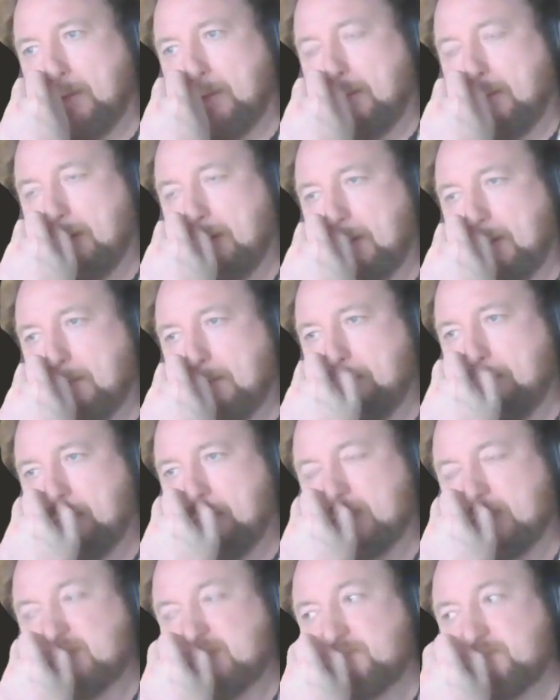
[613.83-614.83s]
I
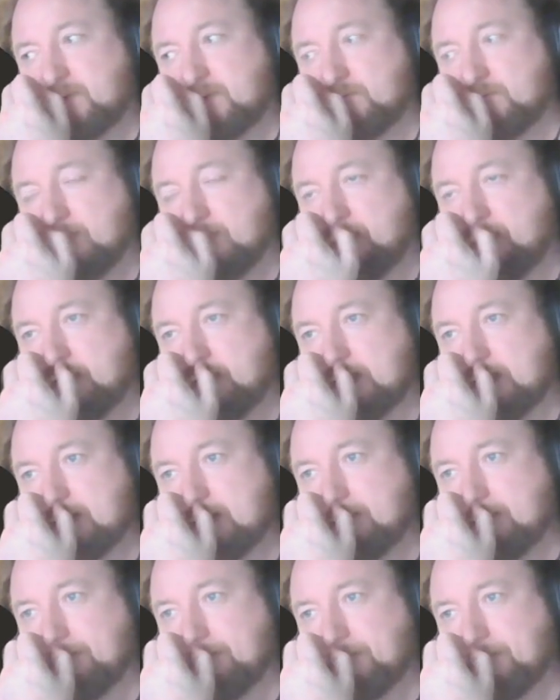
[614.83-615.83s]
did find the right idea,
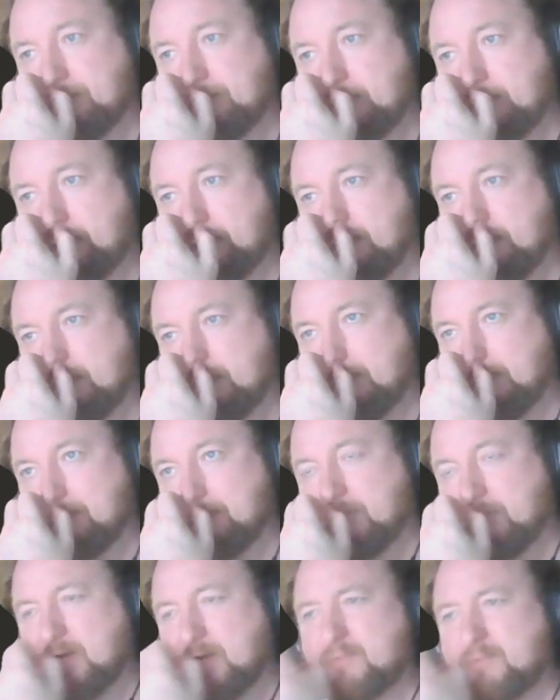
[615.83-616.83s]

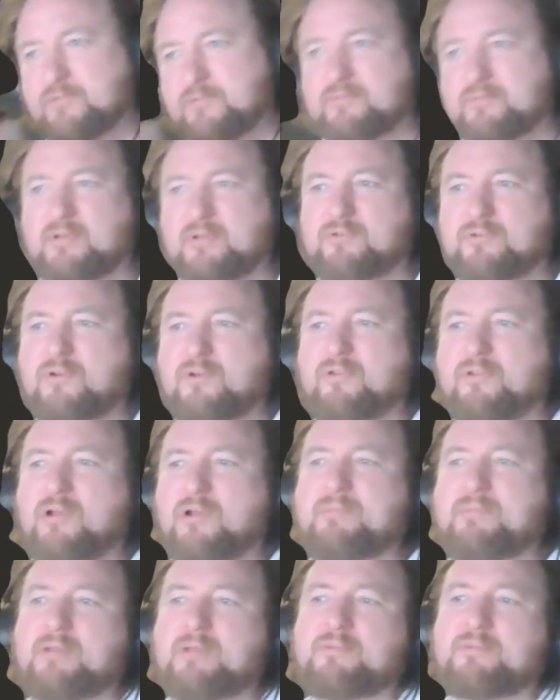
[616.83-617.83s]
but I sort of thought I'd
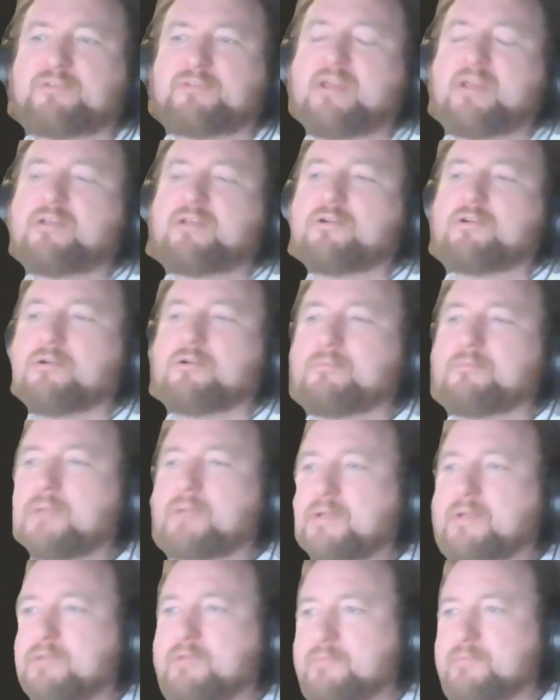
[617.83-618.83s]
made a mistake here by
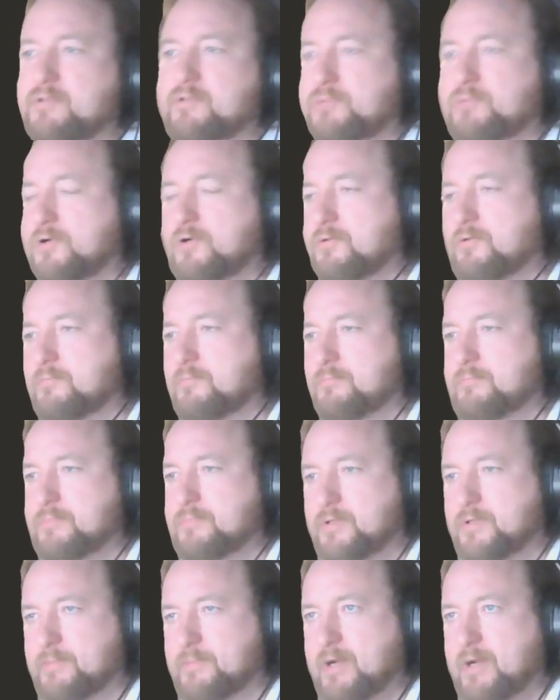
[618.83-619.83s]
giving up this pawn, but
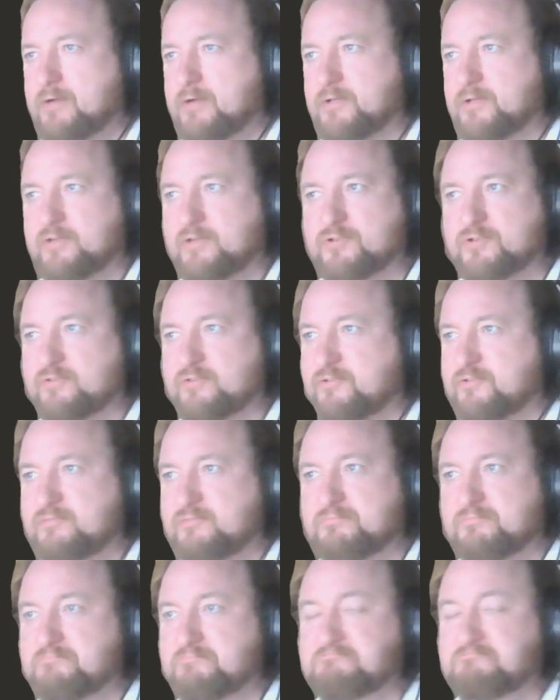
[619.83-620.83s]
apparently it's just
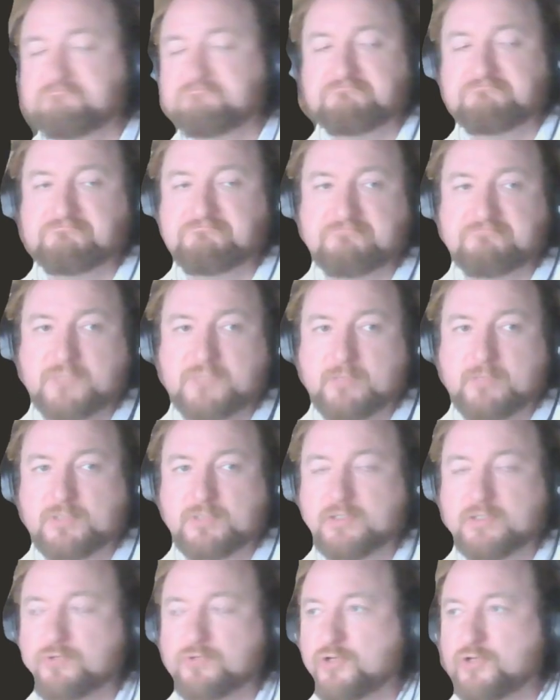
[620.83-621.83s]

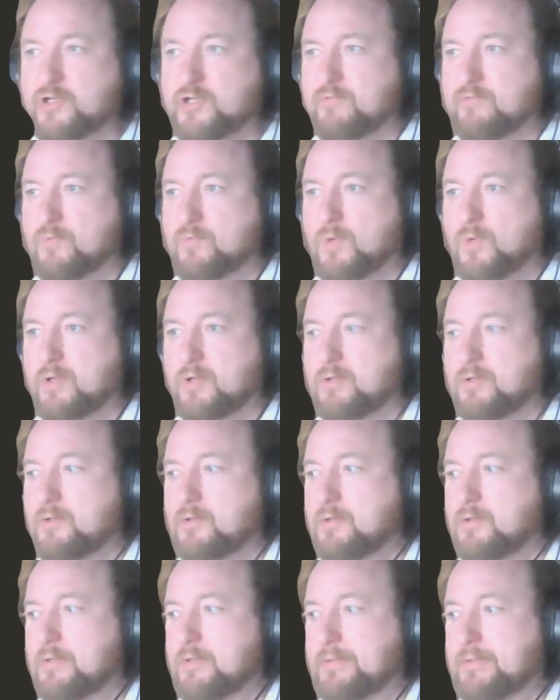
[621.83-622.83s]
completely crushing for white.
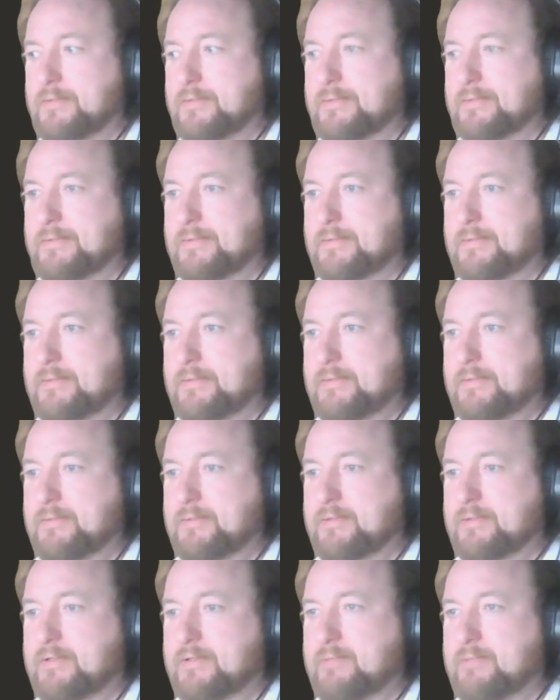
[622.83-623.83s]

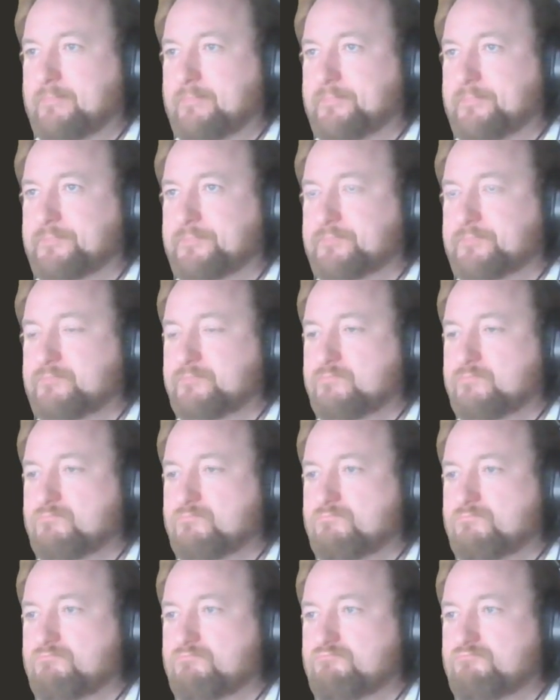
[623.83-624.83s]
I
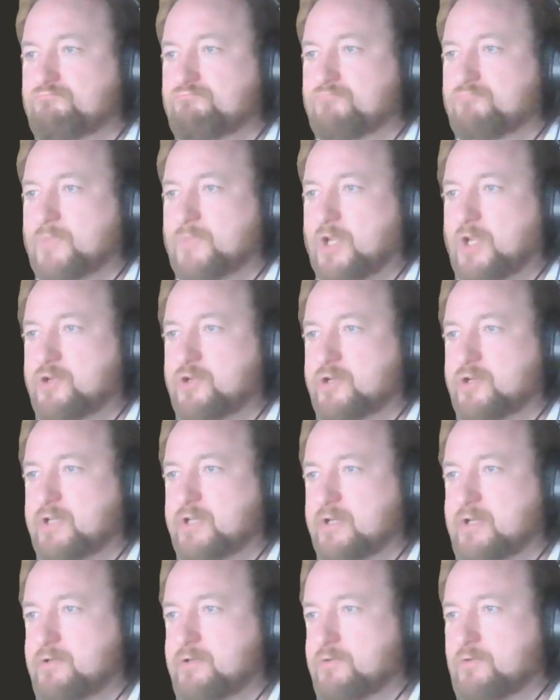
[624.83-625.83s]
should have
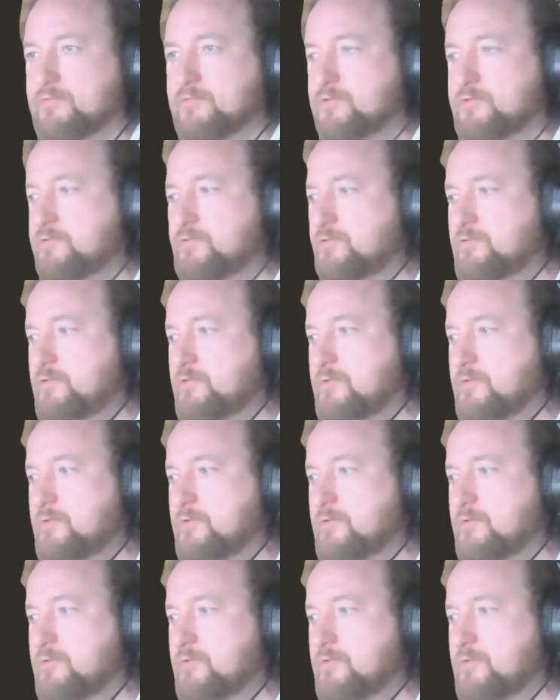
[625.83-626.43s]
taken here first.